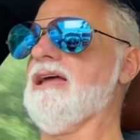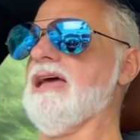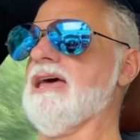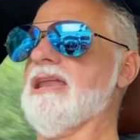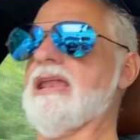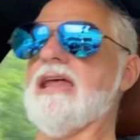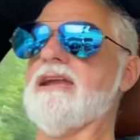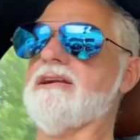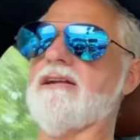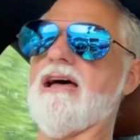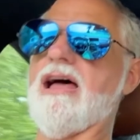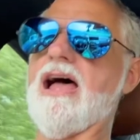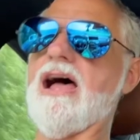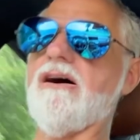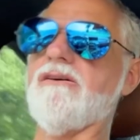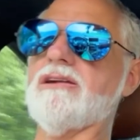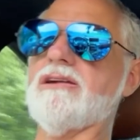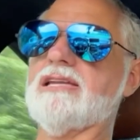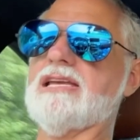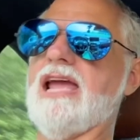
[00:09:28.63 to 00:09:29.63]
I don't know
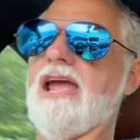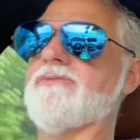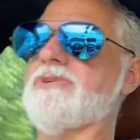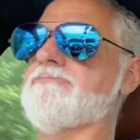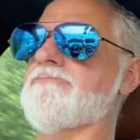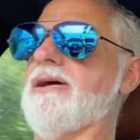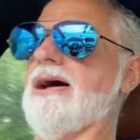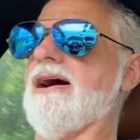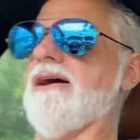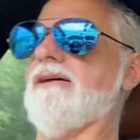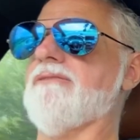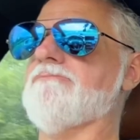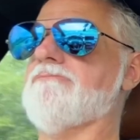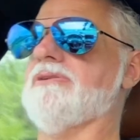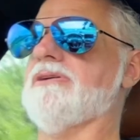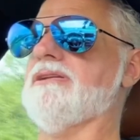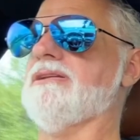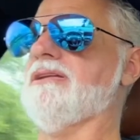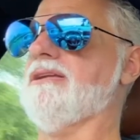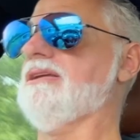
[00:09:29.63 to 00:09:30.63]
how it came about, but